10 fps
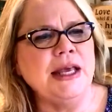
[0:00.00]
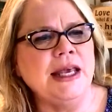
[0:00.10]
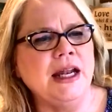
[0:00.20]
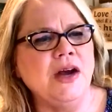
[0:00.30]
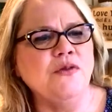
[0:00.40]

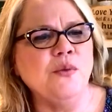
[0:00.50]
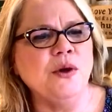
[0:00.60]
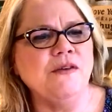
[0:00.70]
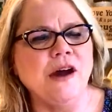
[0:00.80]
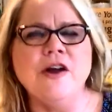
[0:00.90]
weekend over
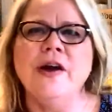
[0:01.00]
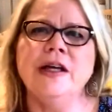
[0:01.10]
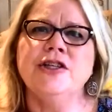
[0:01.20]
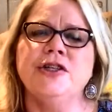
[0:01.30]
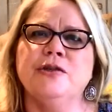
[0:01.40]
one of our
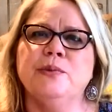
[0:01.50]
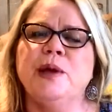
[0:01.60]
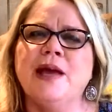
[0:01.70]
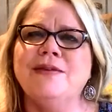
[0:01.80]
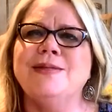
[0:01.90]
grandchildren.
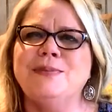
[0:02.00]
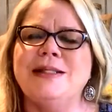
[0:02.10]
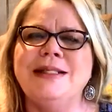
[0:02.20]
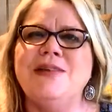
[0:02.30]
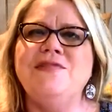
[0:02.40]
We have a
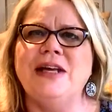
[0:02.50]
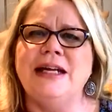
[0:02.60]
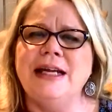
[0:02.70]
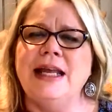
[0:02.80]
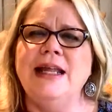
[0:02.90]
specific
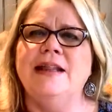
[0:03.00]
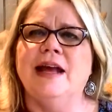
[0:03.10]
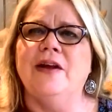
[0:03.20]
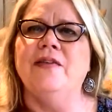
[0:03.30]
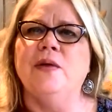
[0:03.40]
need
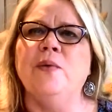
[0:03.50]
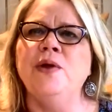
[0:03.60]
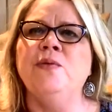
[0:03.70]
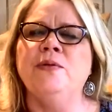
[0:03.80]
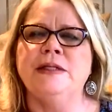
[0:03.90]
there that
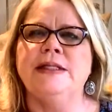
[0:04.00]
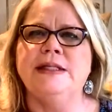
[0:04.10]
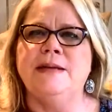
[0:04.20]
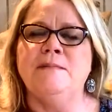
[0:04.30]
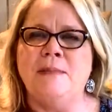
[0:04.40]
we want to
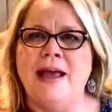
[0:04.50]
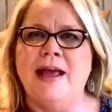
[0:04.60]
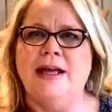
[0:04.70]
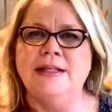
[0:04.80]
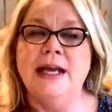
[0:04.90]
see
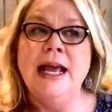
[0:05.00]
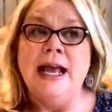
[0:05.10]
met.